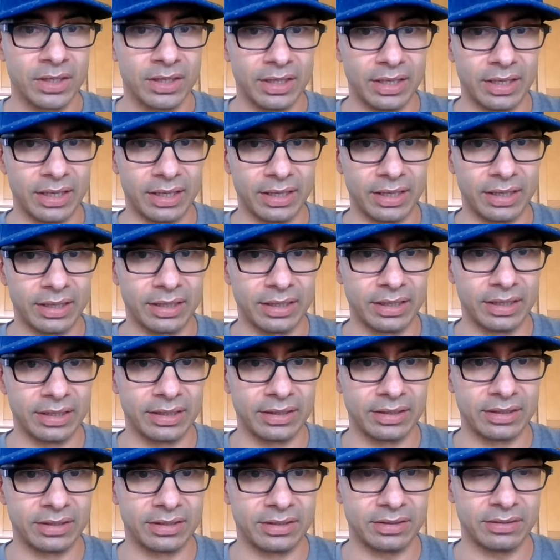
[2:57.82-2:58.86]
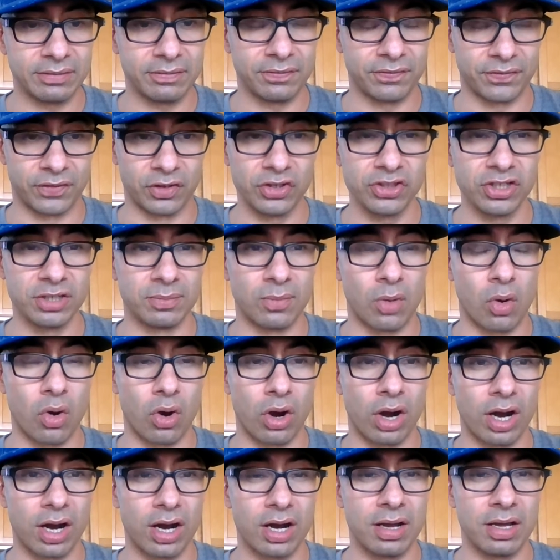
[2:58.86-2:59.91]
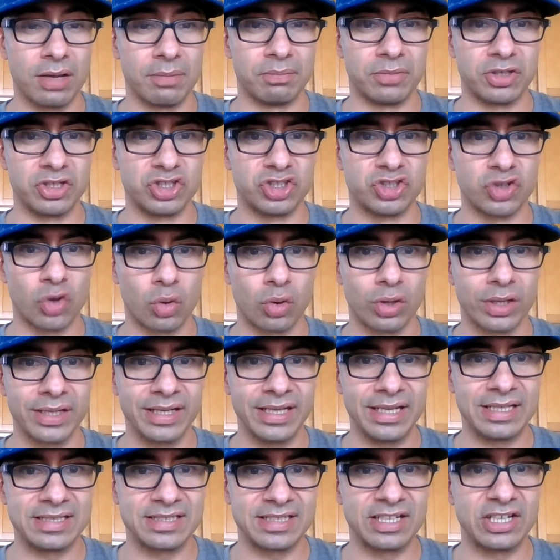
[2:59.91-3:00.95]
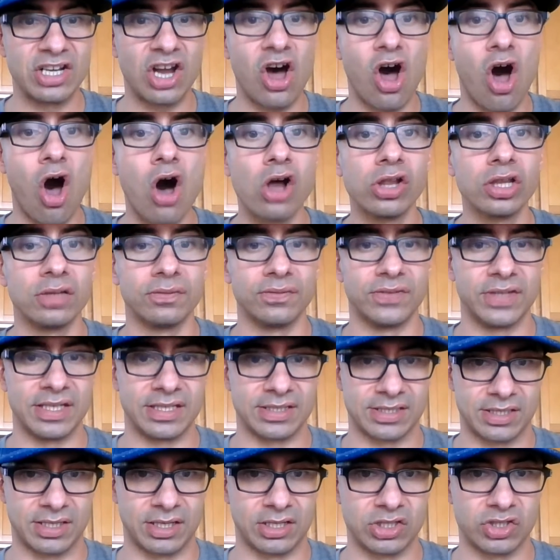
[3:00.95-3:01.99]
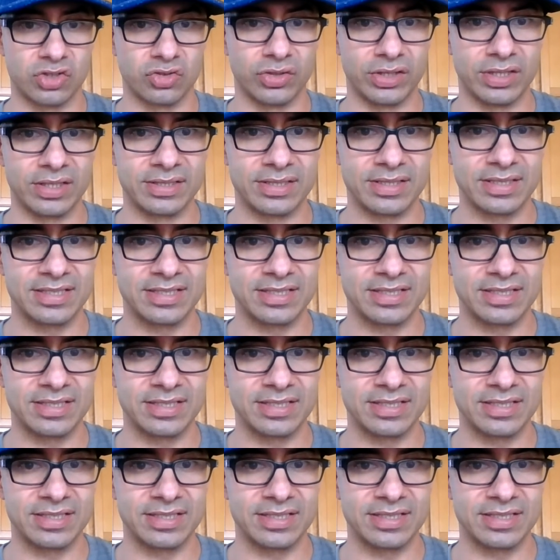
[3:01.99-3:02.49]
And furthermore, majorities in all of these countries